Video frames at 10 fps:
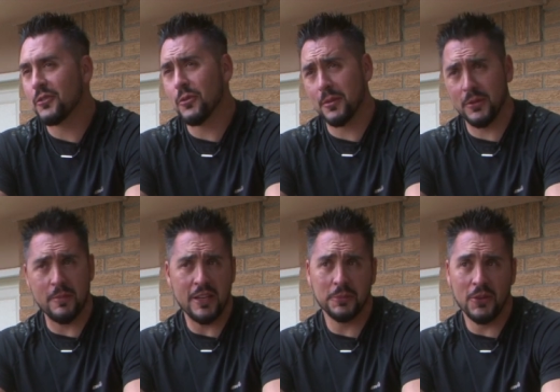You want to play
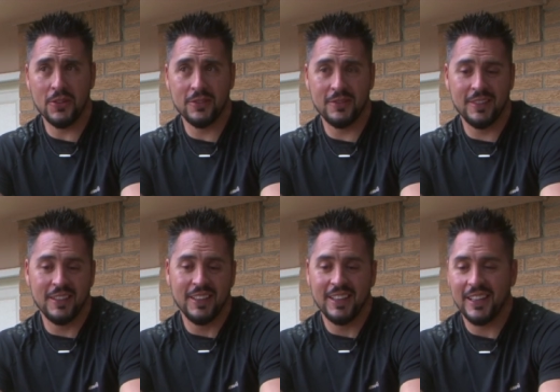baseball?"
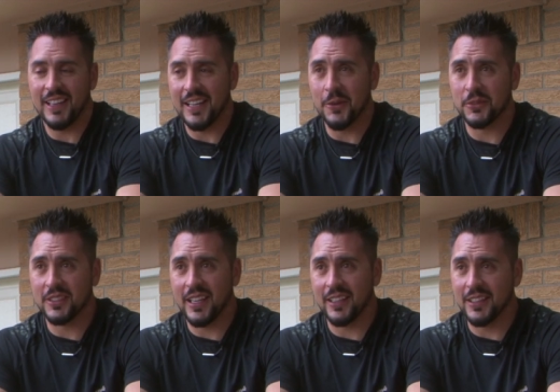And I was
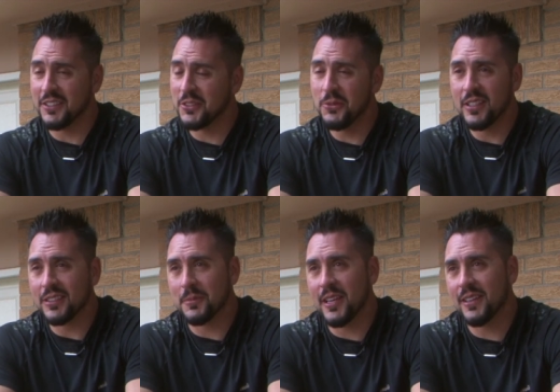like, "Let's do
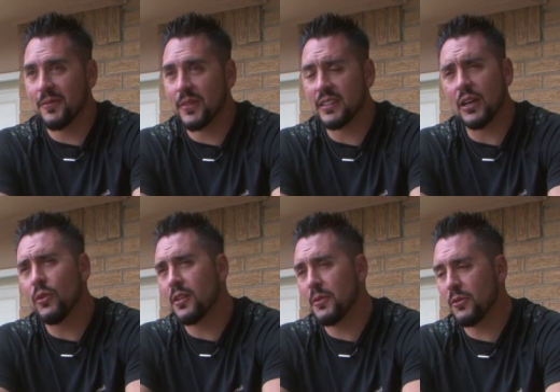this, man," because I
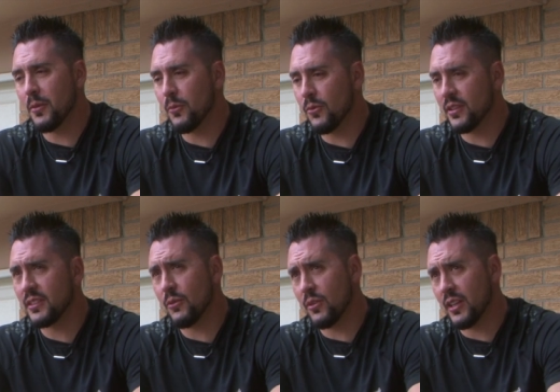wanted to be with my boys
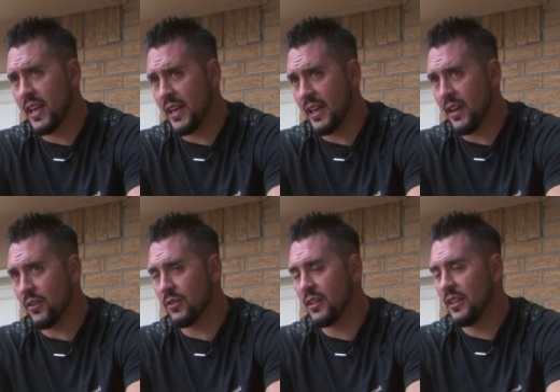and I wanted to hang out.